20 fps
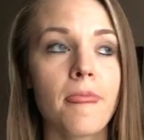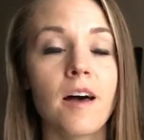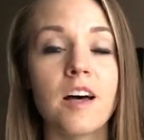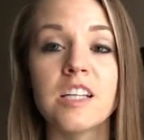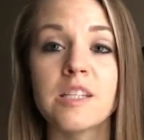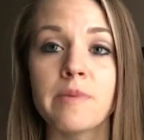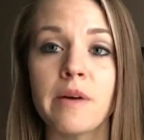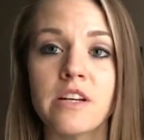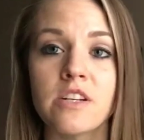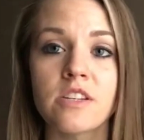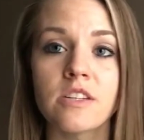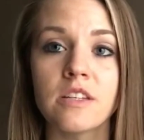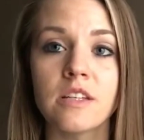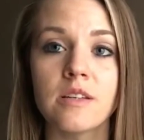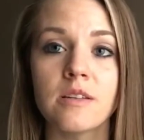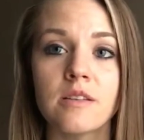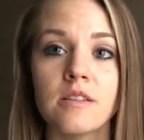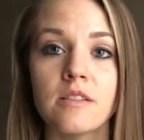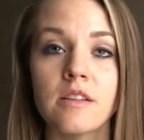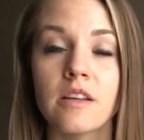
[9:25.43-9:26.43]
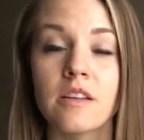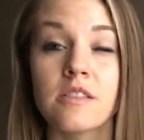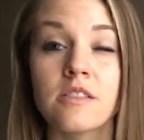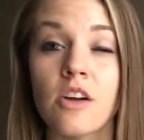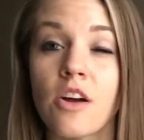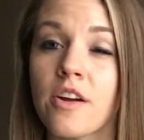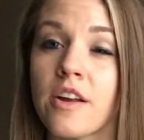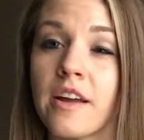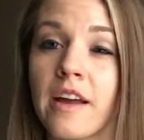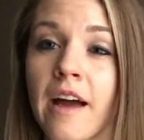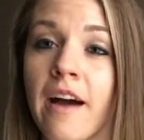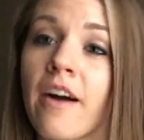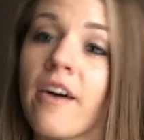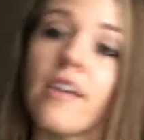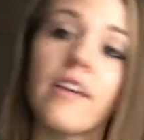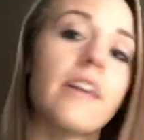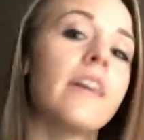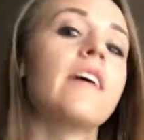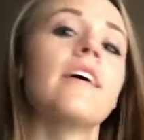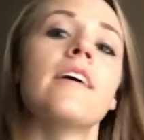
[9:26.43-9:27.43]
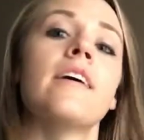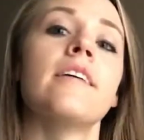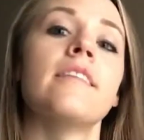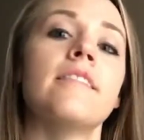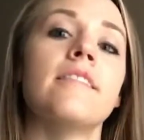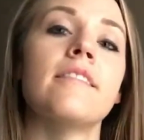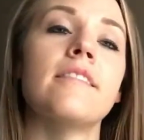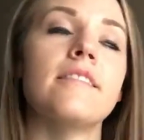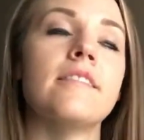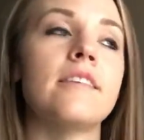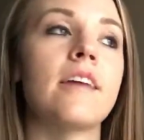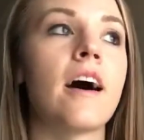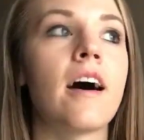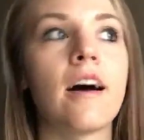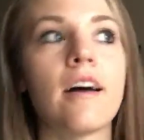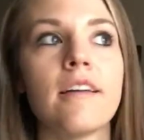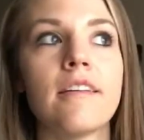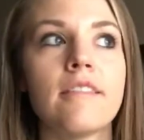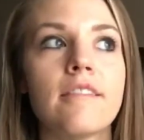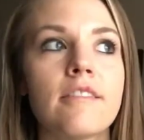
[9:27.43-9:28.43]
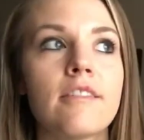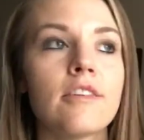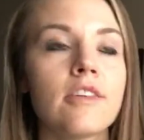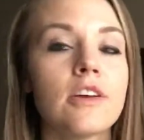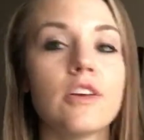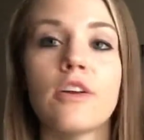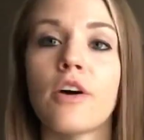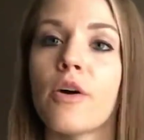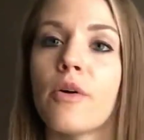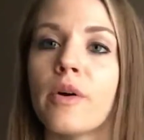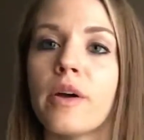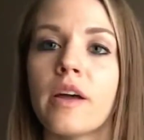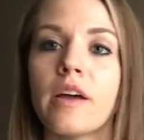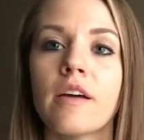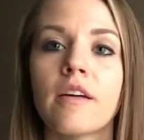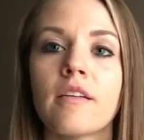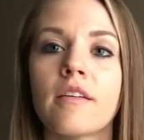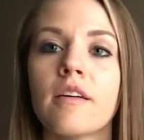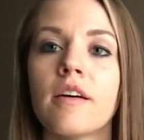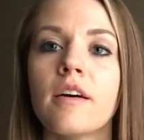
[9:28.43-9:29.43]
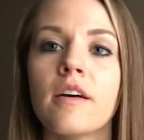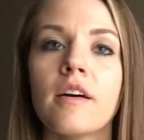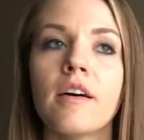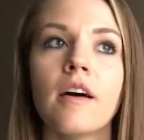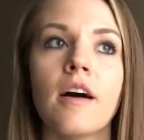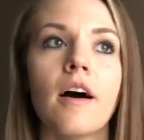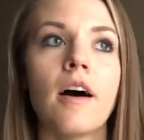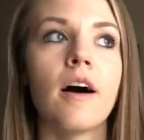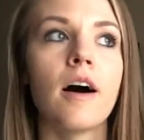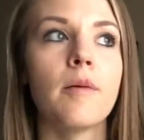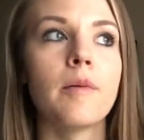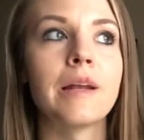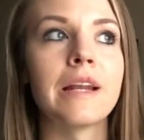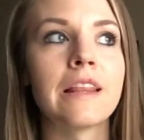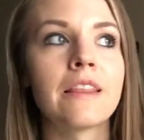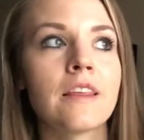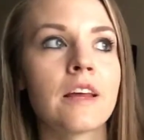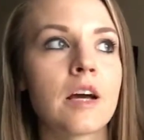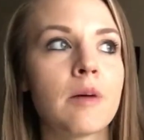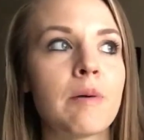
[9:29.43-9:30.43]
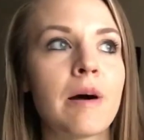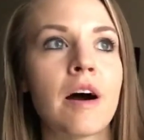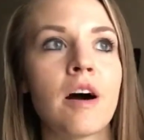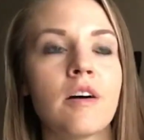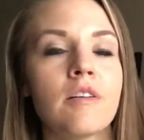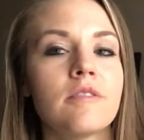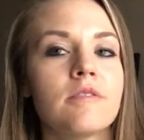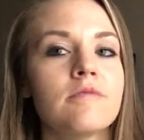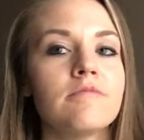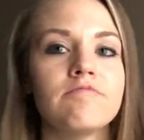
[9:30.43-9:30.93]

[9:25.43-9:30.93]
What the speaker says: especially like starting out and not really knowing anything about,